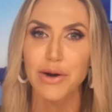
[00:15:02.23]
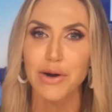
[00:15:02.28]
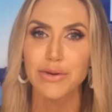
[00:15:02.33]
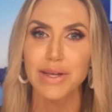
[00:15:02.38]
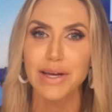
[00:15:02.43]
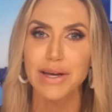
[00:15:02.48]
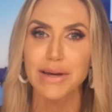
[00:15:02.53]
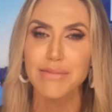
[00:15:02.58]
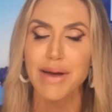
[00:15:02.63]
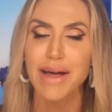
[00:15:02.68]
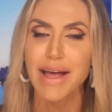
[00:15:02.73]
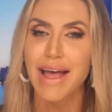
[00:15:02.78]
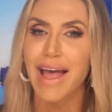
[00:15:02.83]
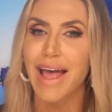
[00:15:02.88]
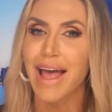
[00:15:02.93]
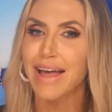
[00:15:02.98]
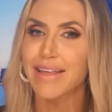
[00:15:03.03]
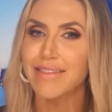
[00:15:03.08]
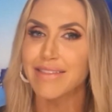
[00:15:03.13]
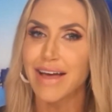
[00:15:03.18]
them.
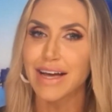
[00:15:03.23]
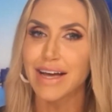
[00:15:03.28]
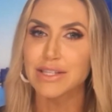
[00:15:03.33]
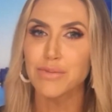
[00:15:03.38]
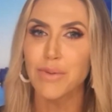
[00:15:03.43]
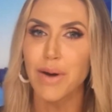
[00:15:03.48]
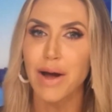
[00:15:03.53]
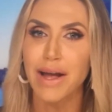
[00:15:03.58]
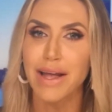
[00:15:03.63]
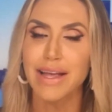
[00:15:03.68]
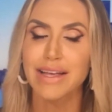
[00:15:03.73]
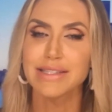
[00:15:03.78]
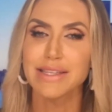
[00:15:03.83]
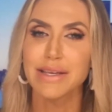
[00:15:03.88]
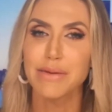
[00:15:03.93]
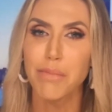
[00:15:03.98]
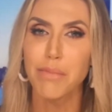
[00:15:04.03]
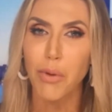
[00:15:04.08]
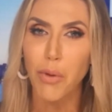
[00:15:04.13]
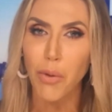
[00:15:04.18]
And that's why it's
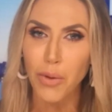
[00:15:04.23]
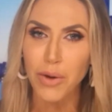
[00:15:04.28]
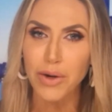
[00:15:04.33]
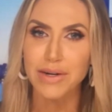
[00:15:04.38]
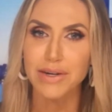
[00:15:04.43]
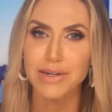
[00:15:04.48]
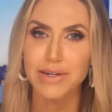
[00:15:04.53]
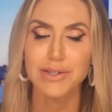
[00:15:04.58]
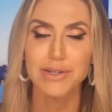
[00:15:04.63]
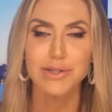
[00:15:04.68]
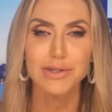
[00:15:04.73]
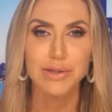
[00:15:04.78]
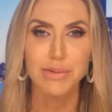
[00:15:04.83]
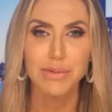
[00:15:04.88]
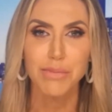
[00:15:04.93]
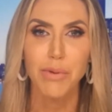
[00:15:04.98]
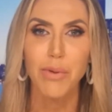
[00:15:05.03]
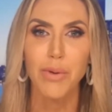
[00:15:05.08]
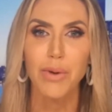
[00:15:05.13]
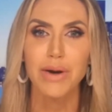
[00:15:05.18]
important to
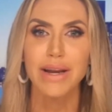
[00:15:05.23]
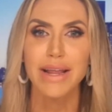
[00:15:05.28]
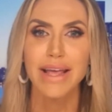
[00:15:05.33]
support